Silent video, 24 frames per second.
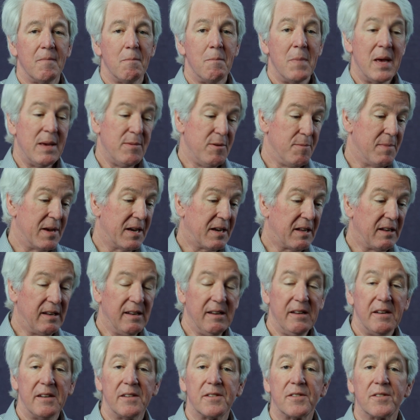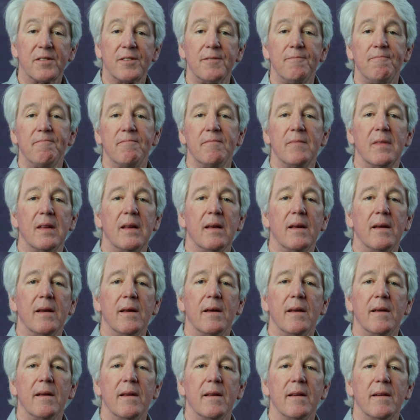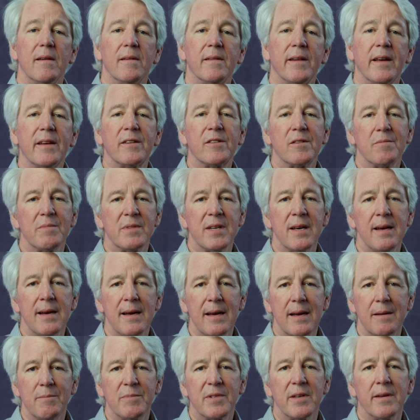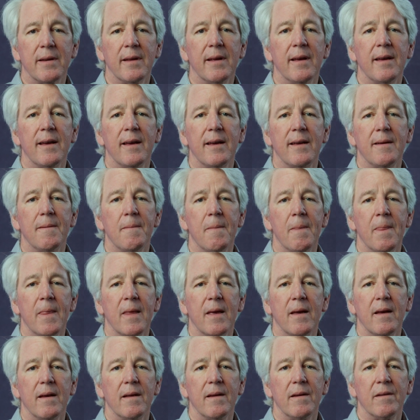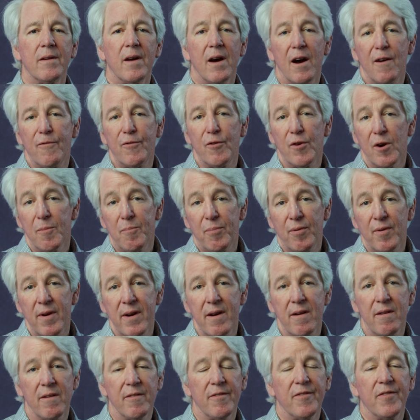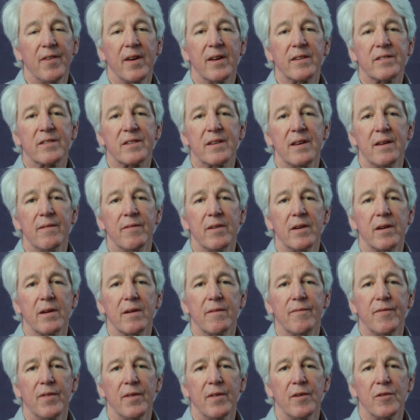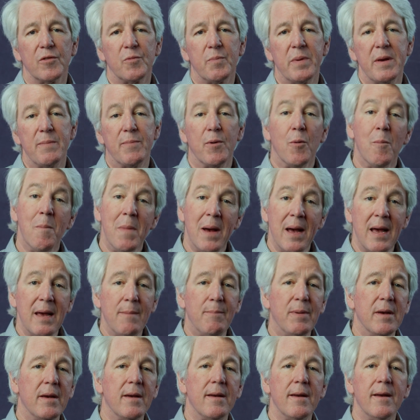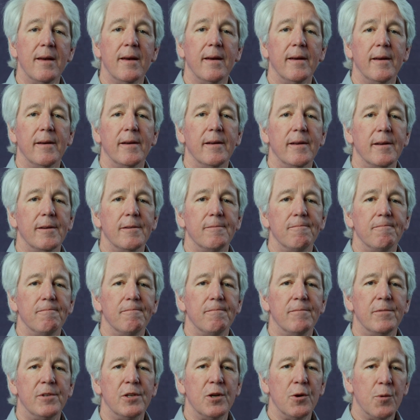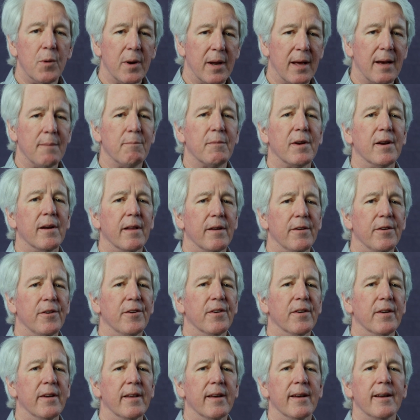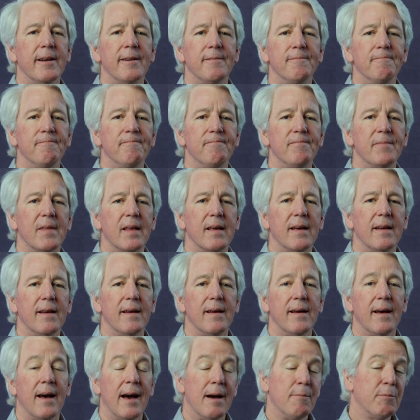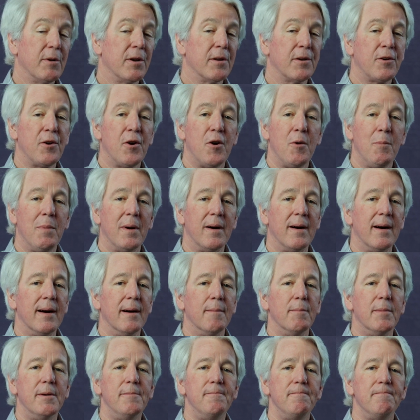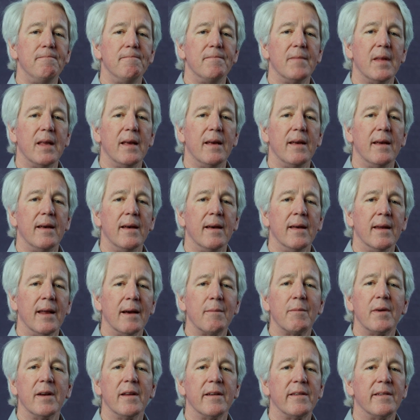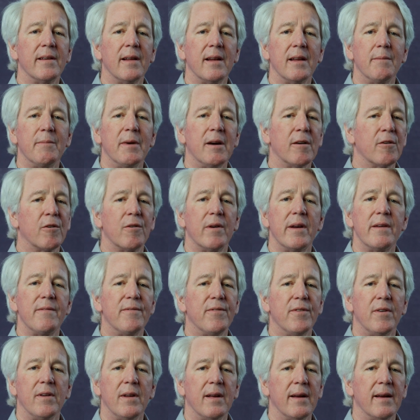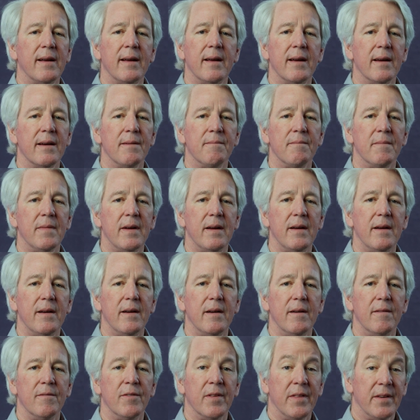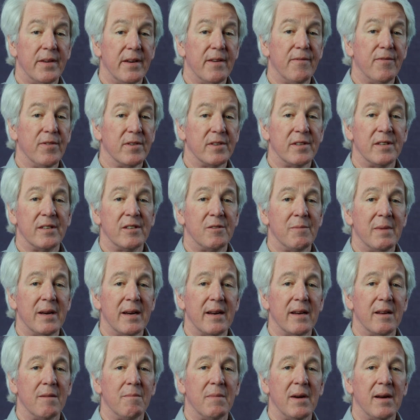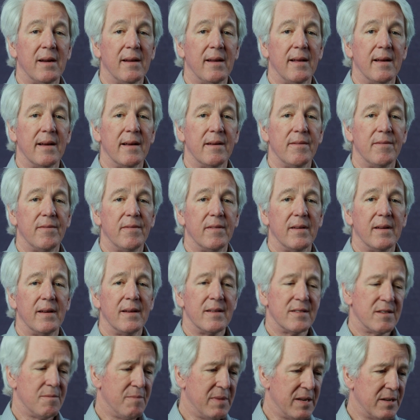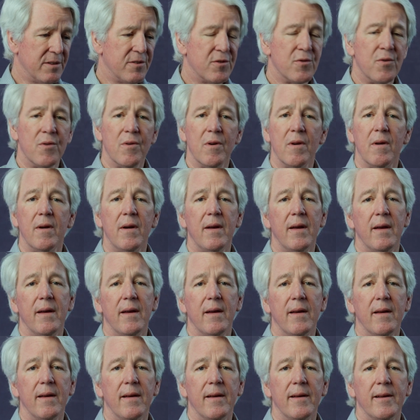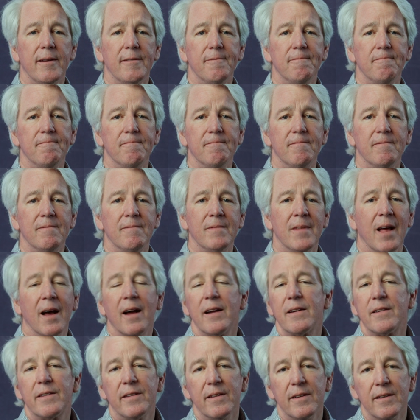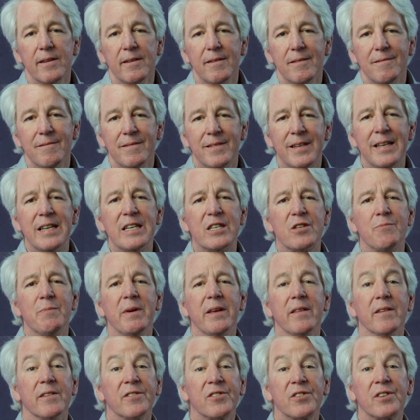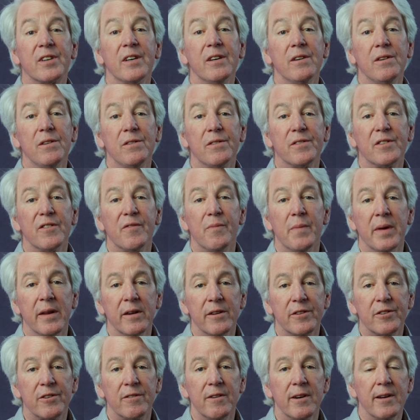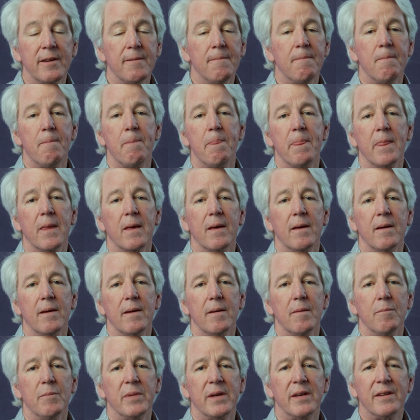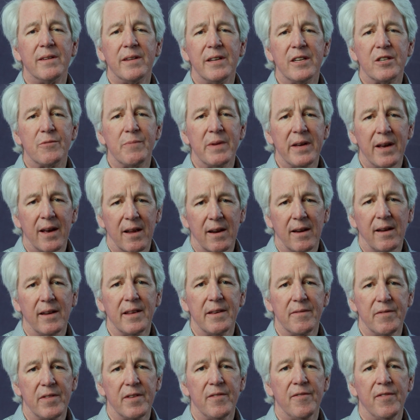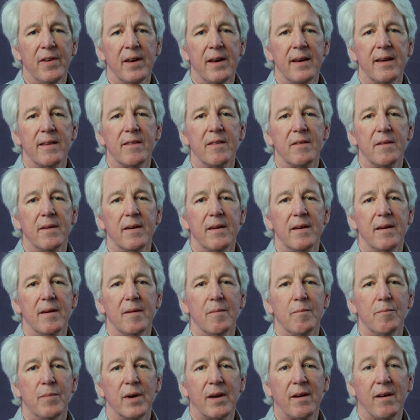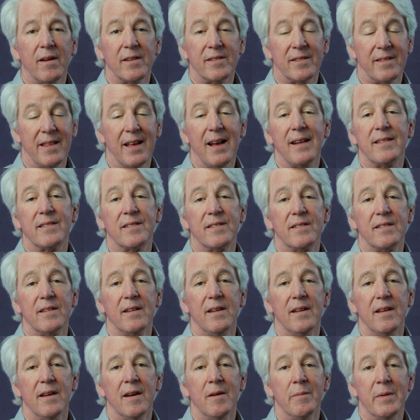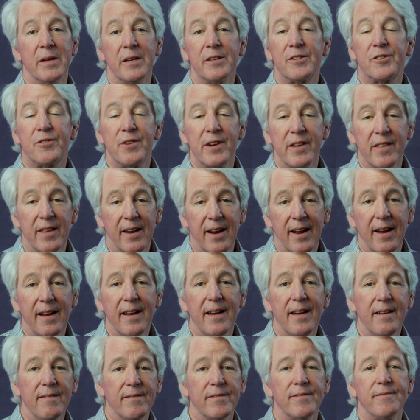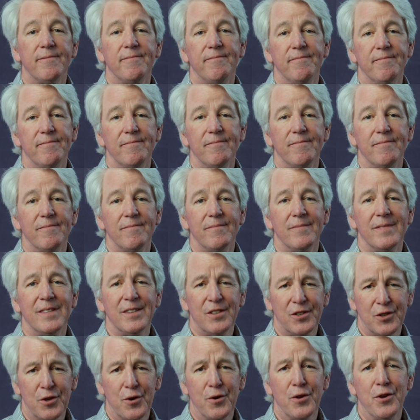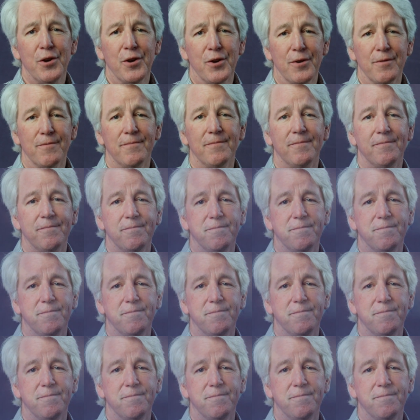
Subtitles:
Maybe make a list. Take some time today to offer a prayer of thanksgiving for those people. Maybe do what I'm gonna do today. I'm gonna call Bob, and I'm gonna tell him how grateful I am for the difference he's made in my life as a mentor. Not to teach me the skills of ministry, but to teach me how to live the faith, because that's a ministry that I have, and so do you.